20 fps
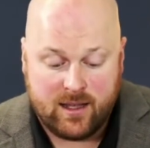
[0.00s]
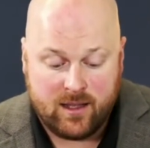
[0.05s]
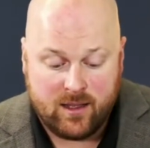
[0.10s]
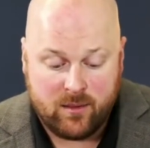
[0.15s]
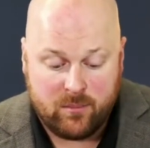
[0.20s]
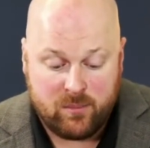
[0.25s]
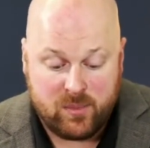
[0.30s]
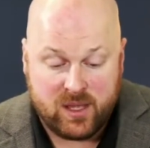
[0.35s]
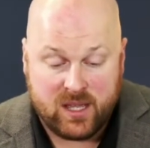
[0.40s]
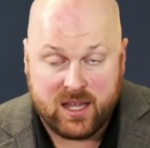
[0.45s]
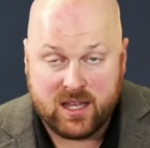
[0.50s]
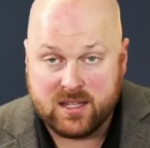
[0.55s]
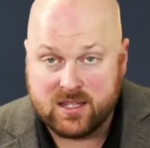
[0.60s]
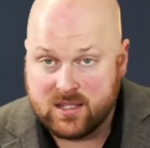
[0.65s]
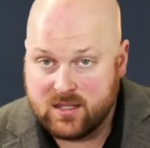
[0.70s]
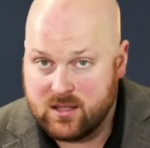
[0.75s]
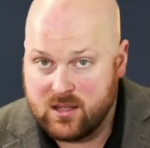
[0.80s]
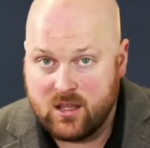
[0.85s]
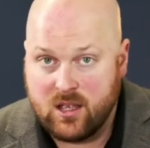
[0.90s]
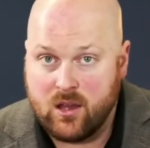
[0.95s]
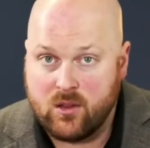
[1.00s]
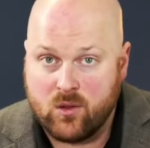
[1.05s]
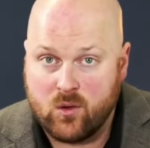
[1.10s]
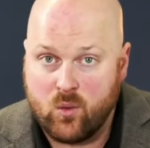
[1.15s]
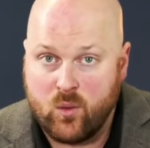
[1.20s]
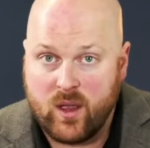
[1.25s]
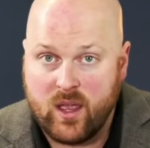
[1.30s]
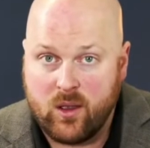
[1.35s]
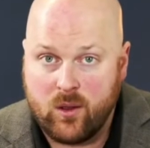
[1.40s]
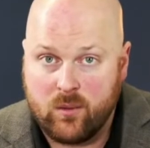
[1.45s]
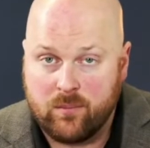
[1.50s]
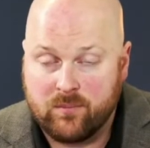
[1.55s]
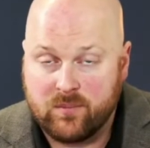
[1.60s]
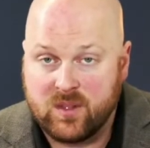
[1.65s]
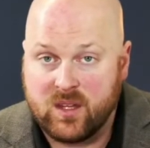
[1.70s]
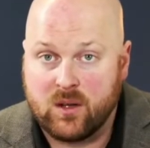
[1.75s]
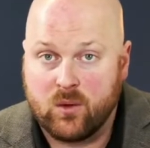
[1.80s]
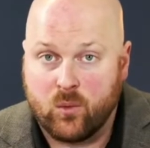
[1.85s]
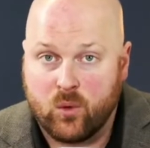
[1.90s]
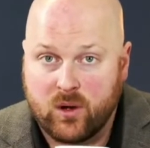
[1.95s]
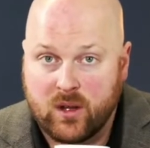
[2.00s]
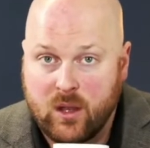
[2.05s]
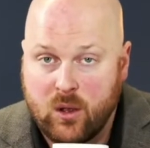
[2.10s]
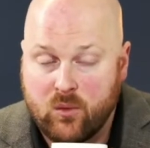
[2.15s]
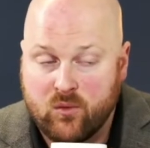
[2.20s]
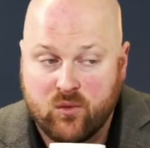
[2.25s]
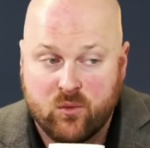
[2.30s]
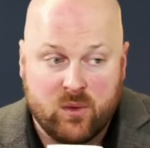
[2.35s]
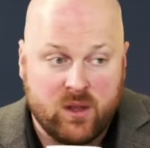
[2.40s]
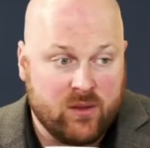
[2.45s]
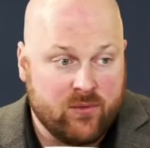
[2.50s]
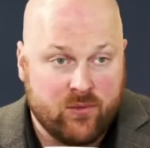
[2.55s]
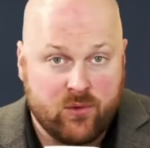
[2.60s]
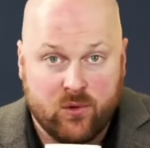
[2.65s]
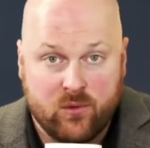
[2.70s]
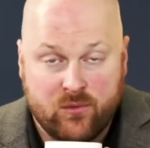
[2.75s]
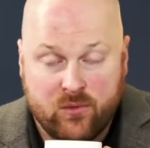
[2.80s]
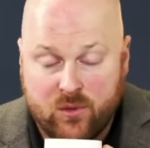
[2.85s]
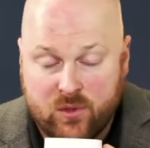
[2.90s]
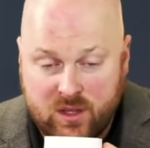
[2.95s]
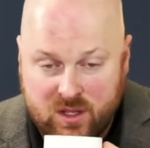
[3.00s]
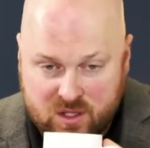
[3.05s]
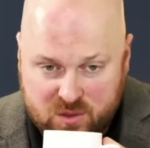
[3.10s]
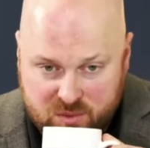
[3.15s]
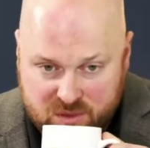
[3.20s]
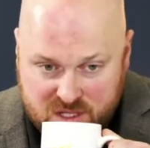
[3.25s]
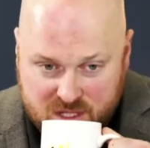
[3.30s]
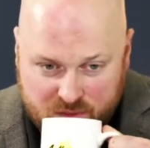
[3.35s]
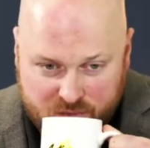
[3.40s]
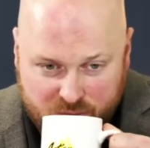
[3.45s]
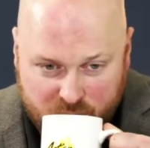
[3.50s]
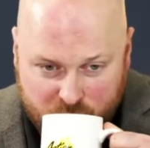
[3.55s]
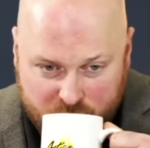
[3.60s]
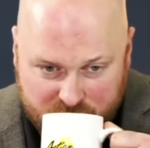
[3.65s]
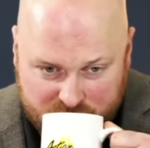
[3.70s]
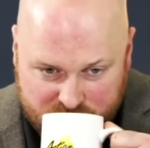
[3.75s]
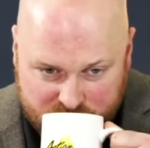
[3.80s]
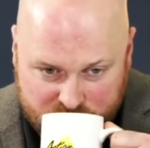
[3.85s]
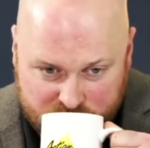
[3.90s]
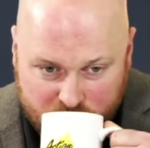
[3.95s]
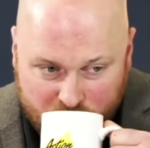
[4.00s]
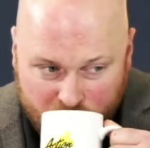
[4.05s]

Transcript: because the other way didn't work out for me for these specific reasons.